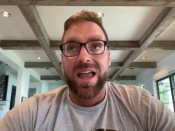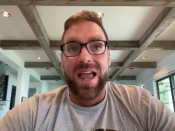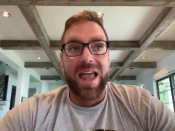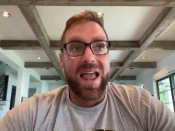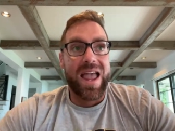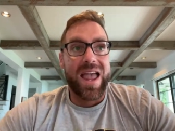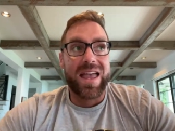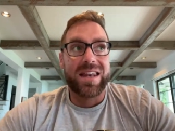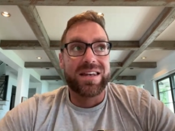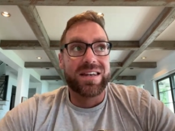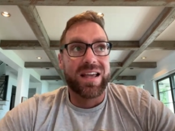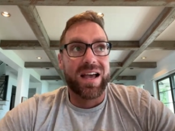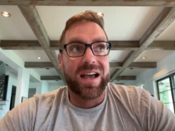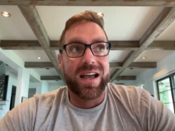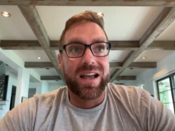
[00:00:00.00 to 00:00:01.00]
And,
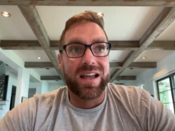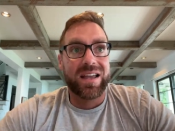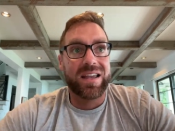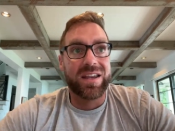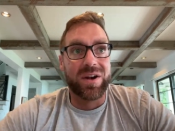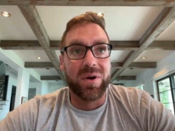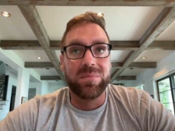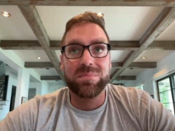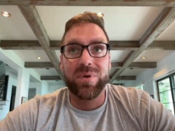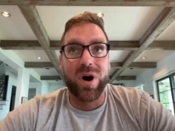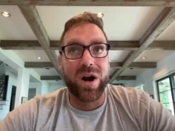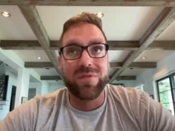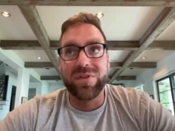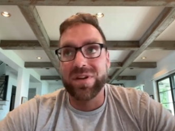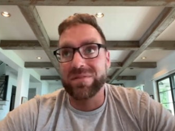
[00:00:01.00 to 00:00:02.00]

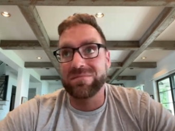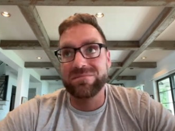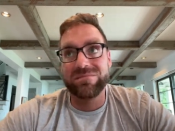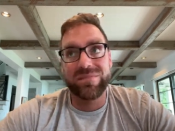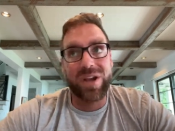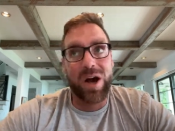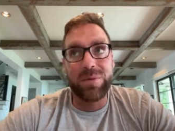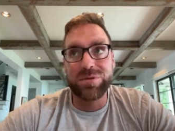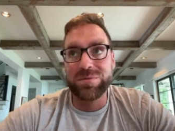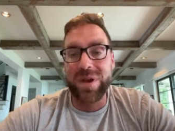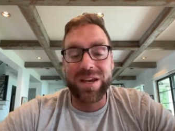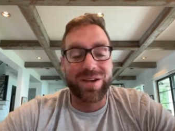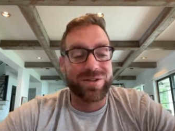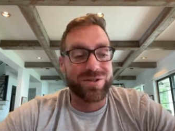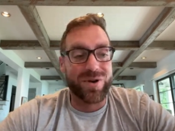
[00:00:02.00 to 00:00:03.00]
part of it helps
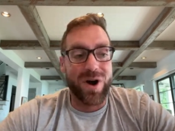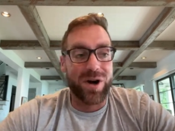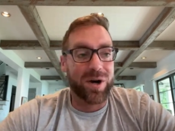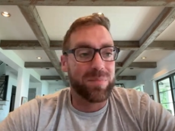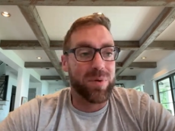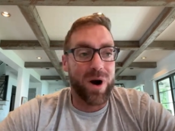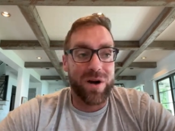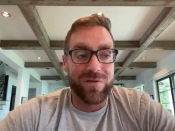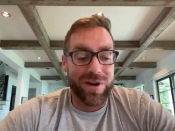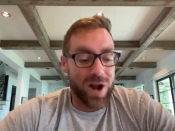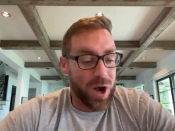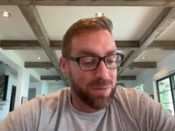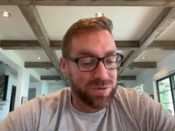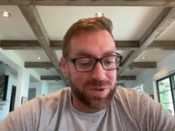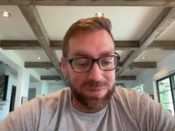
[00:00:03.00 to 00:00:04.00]
make you stronger. Part of it
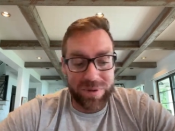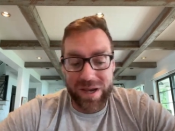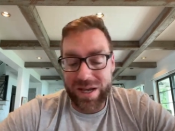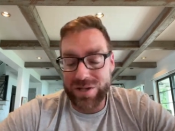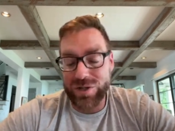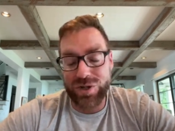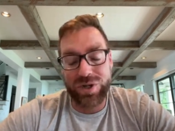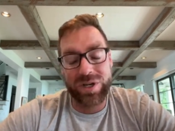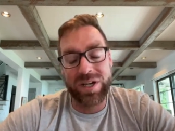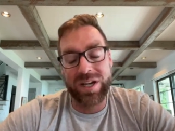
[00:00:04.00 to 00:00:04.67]
helps your pitch.